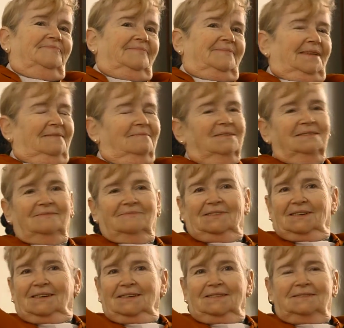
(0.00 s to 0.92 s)
It was
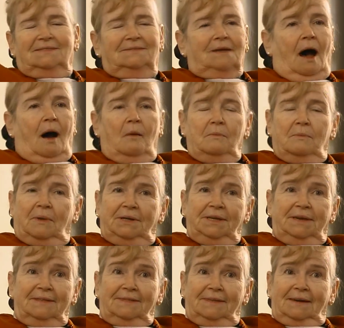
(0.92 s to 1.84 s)
really dumb
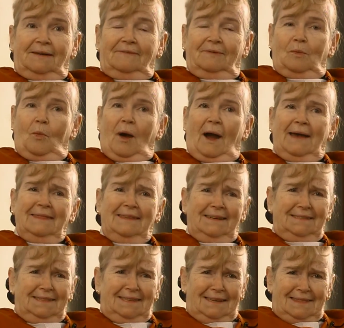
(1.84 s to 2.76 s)
when you think of it. Why
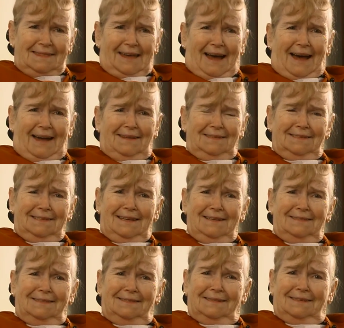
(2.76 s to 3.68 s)
they did that? Isn't
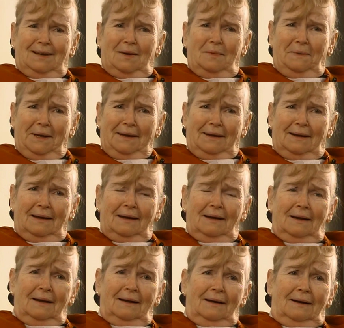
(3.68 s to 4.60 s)
that stupid?
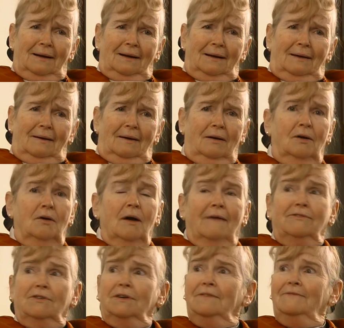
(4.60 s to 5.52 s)

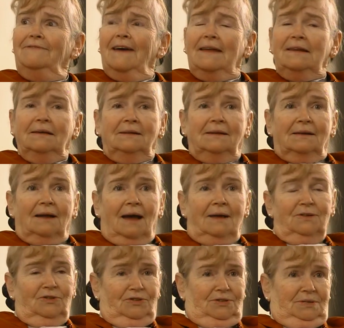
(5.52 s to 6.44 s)
Whoever invented it, I
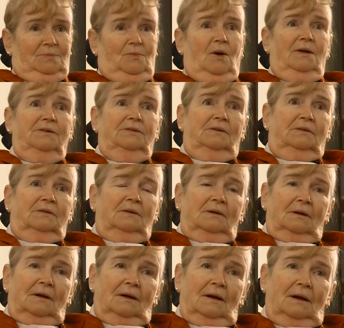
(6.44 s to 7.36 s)
used to wonder.
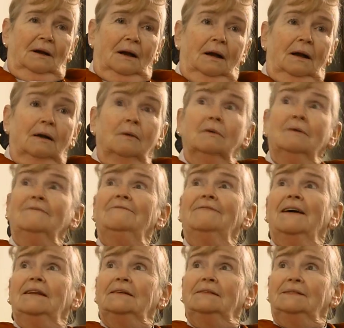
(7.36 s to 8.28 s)
Who
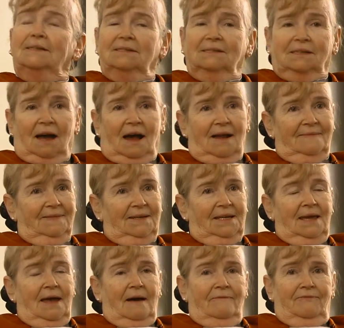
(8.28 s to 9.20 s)
invented this kind of
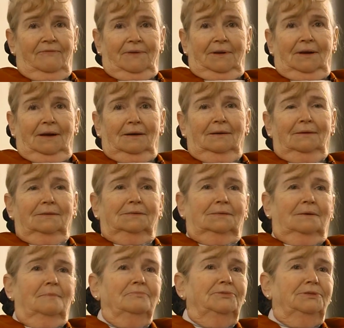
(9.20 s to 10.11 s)
an outfit?
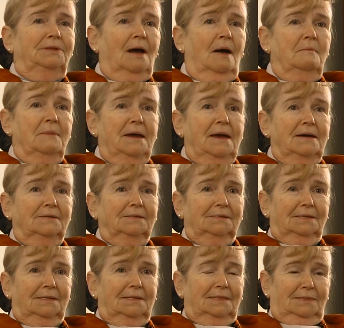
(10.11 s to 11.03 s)
Some dumbass
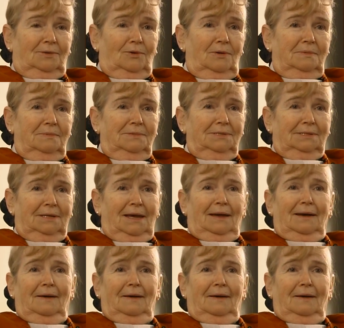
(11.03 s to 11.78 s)
that thought it was,